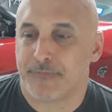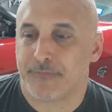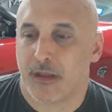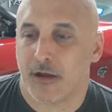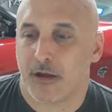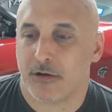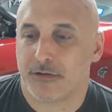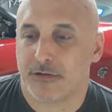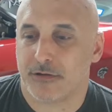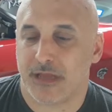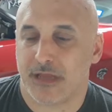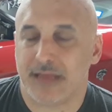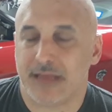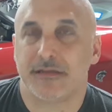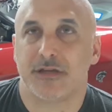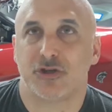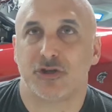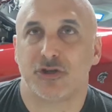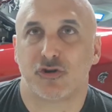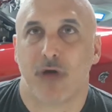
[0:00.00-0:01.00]

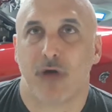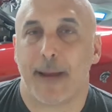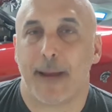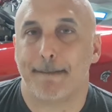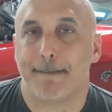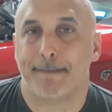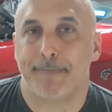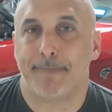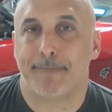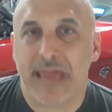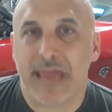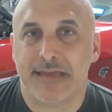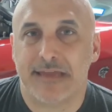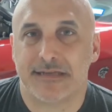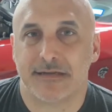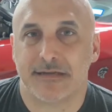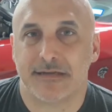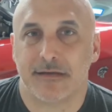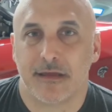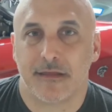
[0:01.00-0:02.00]

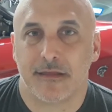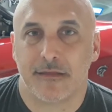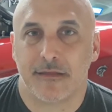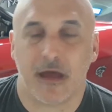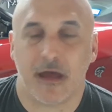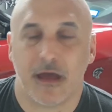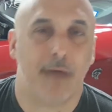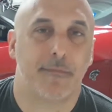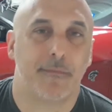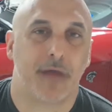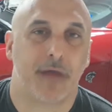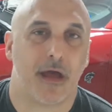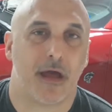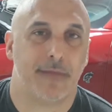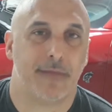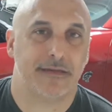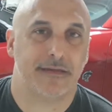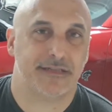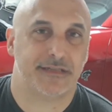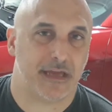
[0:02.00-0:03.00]
the
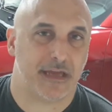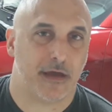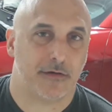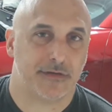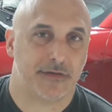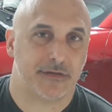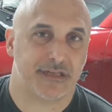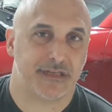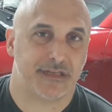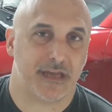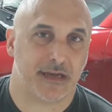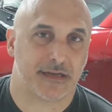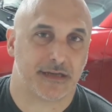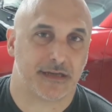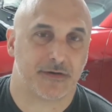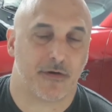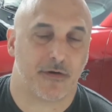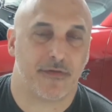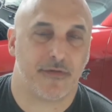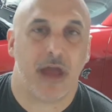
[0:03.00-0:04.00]
upcoming
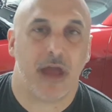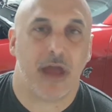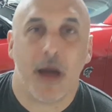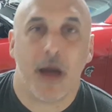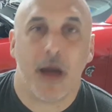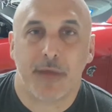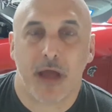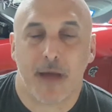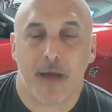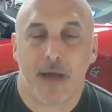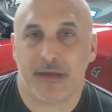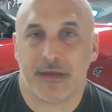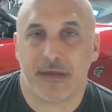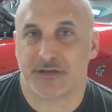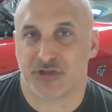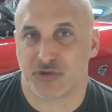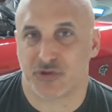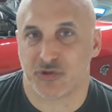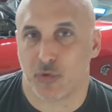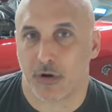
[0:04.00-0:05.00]
Z06 or the upcoming
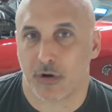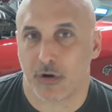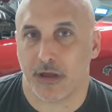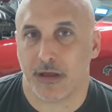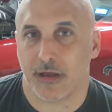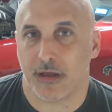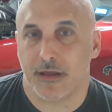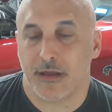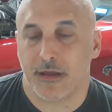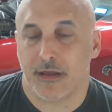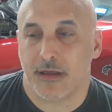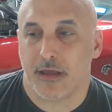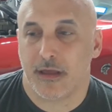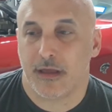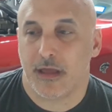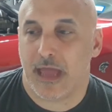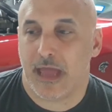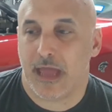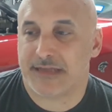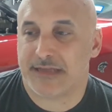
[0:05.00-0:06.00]
Zora.
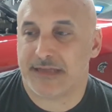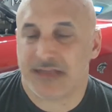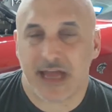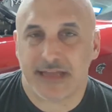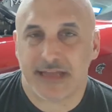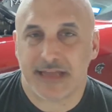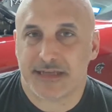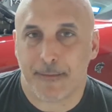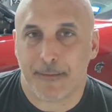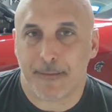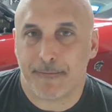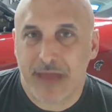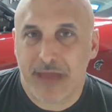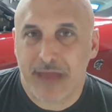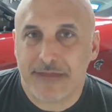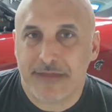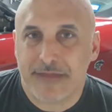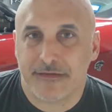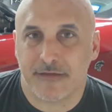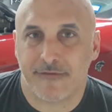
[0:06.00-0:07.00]
It's not to
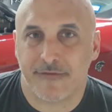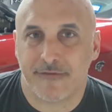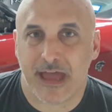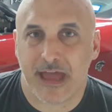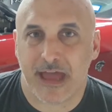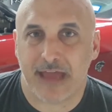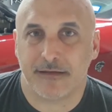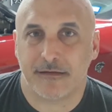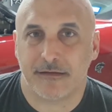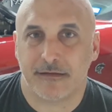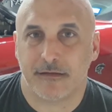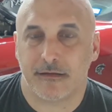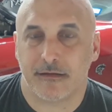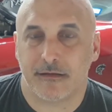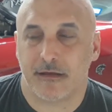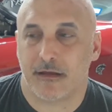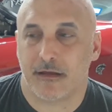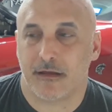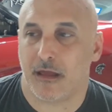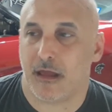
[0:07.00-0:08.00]
beat the Vet
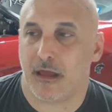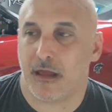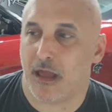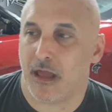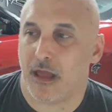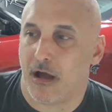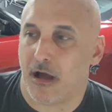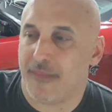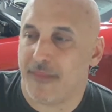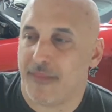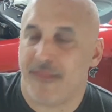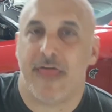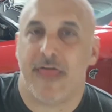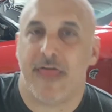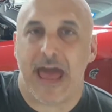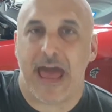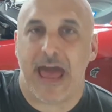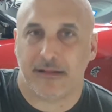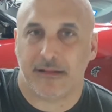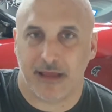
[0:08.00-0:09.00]
on
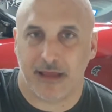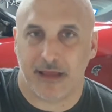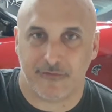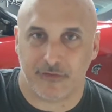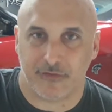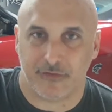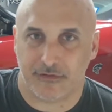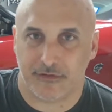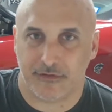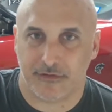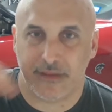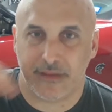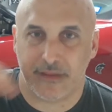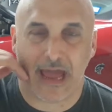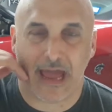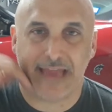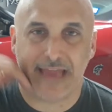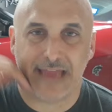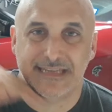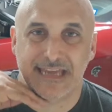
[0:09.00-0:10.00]
that level. The
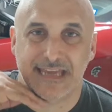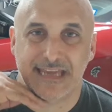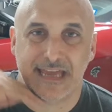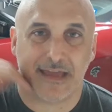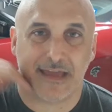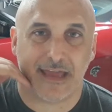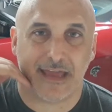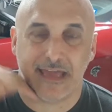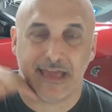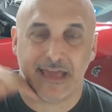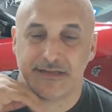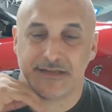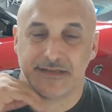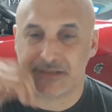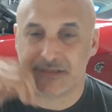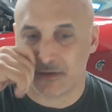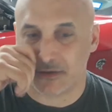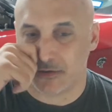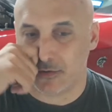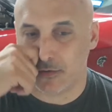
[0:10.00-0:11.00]
idea
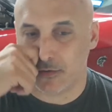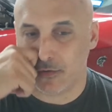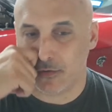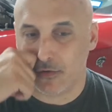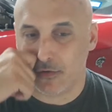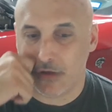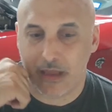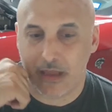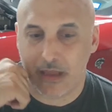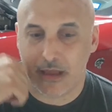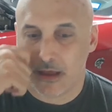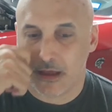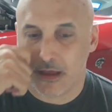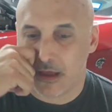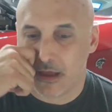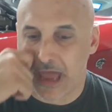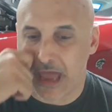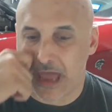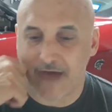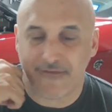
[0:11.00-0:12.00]
is to
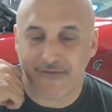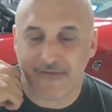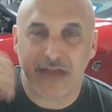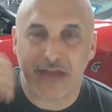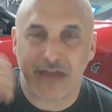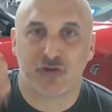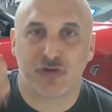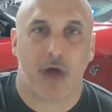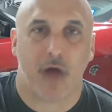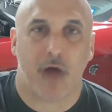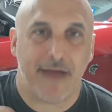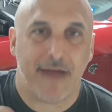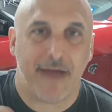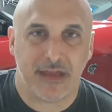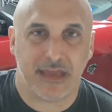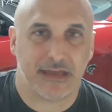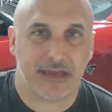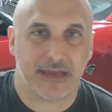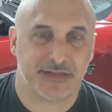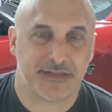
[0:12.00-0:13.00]
have a
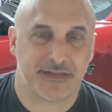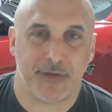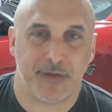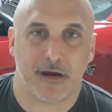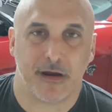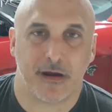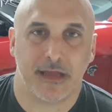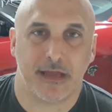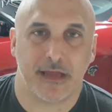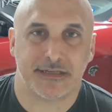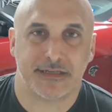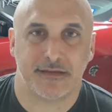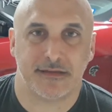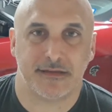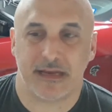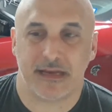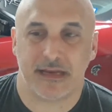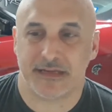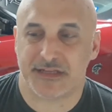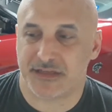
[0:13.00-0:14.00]
driving experience
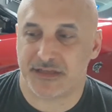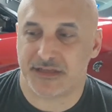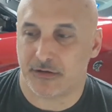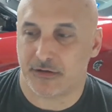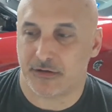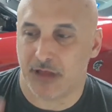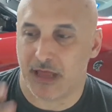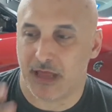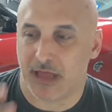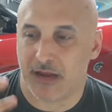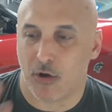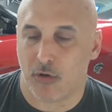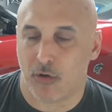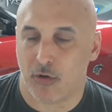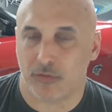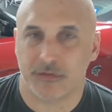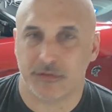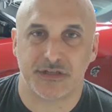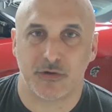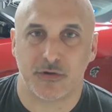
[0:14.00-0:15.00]
that is still an
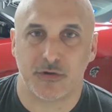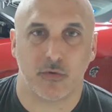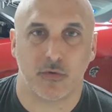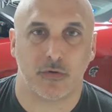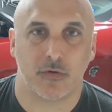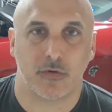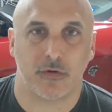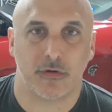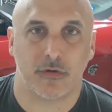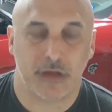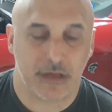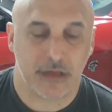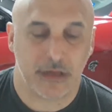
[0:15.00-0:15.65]
old school